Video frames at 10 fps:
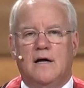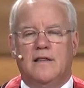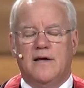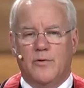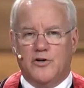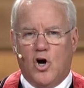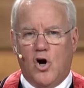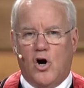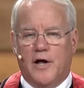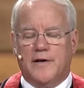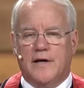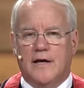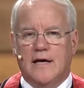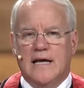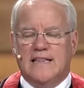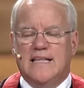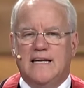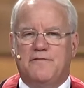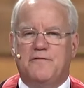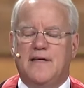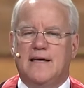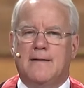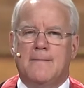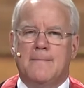they were taught that if they